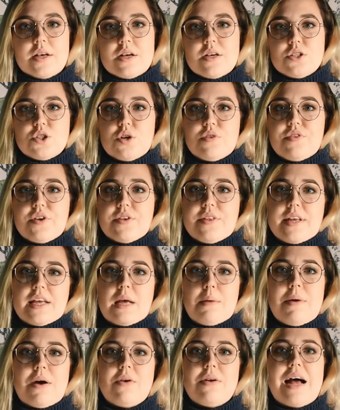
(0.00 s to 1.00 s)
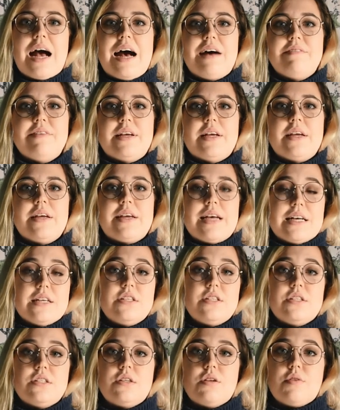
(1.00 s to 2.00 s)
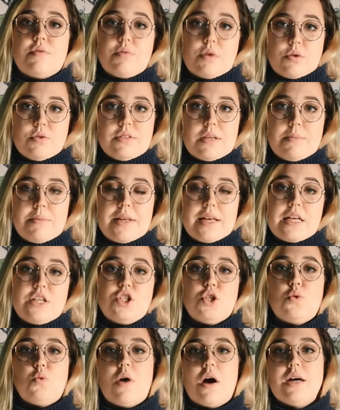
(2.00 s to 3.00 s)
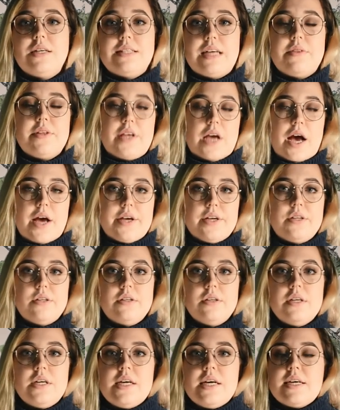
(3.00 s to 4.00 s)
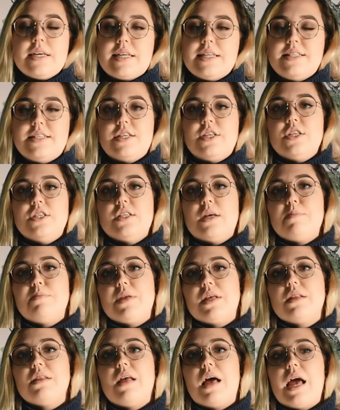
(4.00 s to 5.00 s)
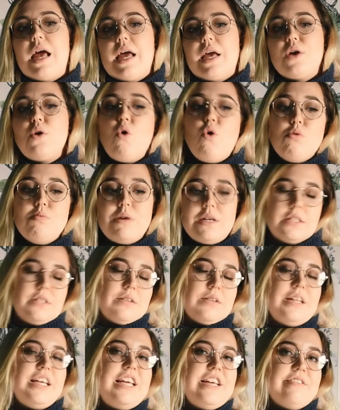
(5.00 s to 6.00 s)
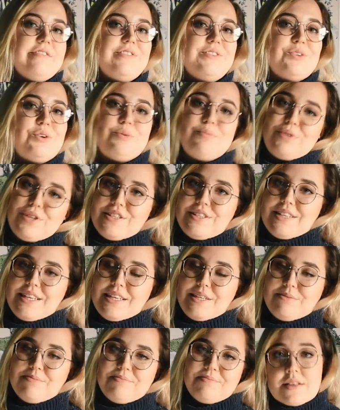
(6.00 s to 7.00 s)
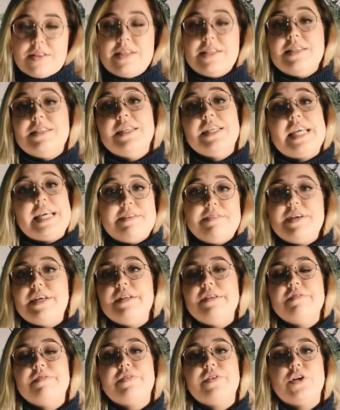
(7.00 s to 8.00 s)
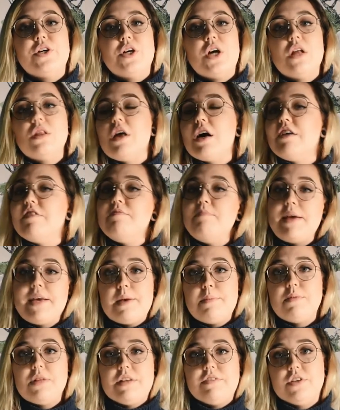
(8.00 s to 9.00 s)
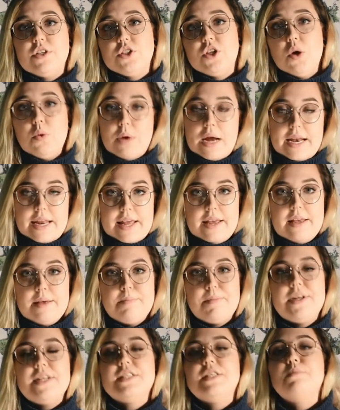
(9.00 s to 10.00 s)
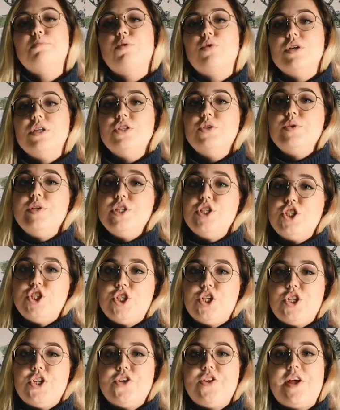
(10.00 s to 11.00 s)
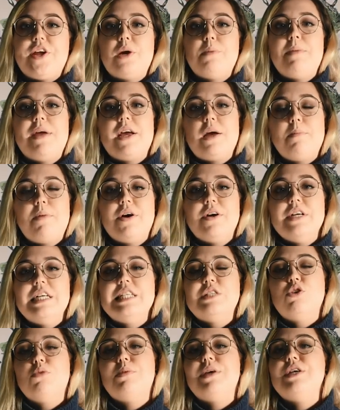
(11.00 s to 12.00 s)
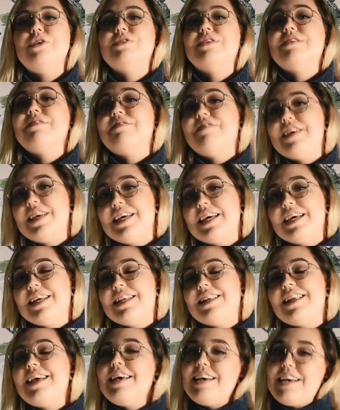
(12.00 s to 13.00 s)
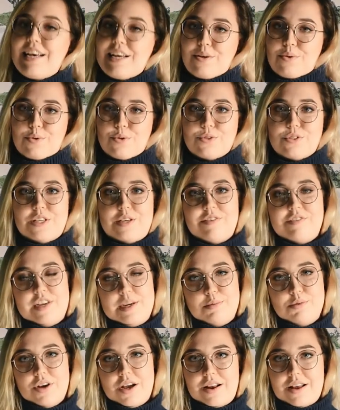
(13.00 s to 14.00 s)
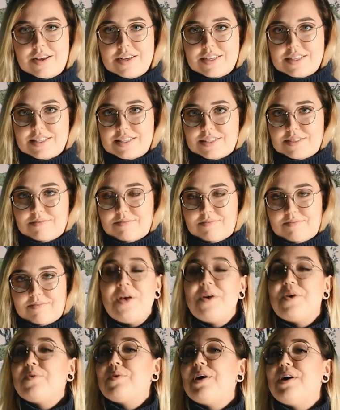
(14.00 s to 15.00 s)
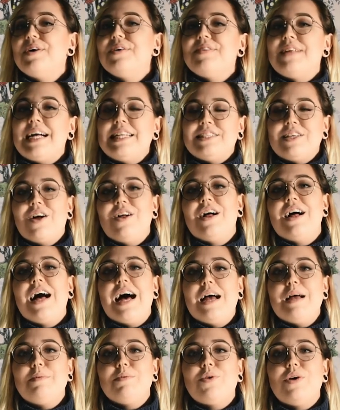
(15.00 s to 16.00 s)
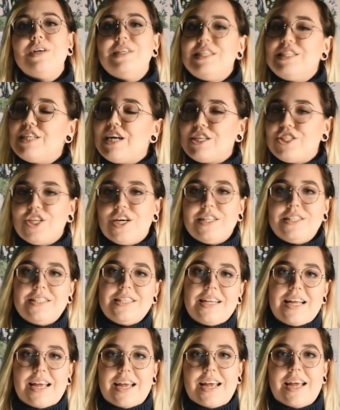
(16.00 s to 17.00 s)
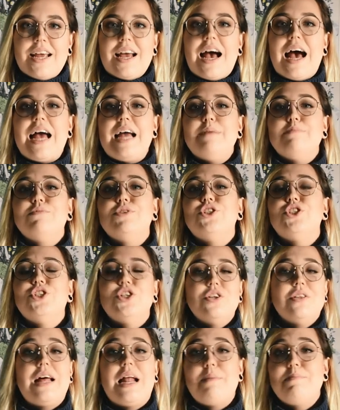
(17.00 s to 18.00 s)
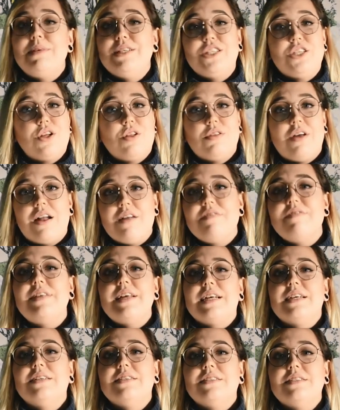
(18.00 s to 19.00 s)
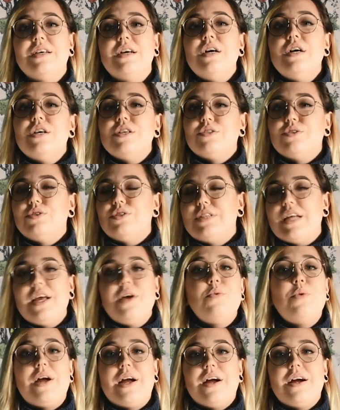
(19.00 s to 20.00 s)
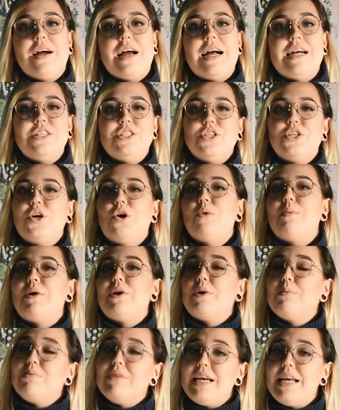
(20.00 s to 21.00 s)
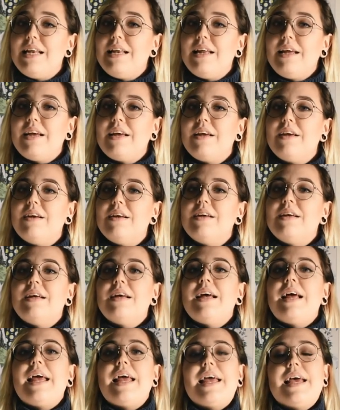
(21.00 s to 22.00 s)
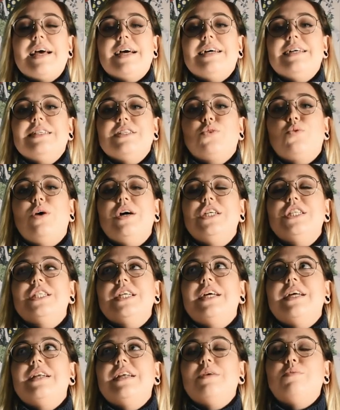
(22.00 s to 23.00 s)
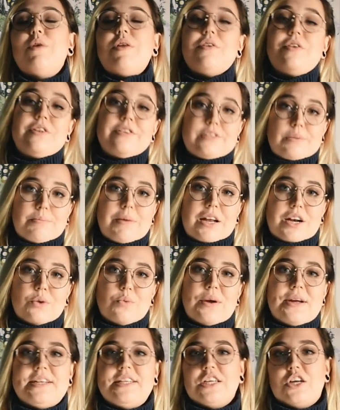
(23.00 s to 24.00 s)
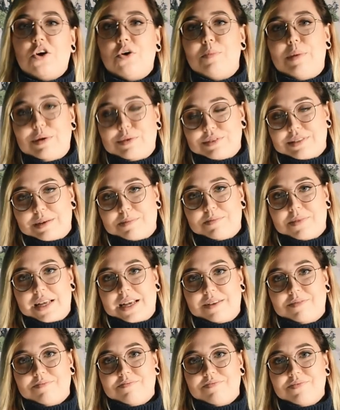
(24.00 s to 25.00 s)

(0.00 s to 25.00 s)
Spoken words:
So if you're thinking about having guests throw something as you walk down the aisle, consider something like hole punch leaves or birdseed. This is a given for a lot of makeup lovers already, but it's important to ensure that your makeup artist will be using vegan and cruelty-free products. Well, that's all I'm going to touch on today. I'm sure that I'm missing a lot of things, so stay aware as you go about your planning and question whether there's a better way to go about something.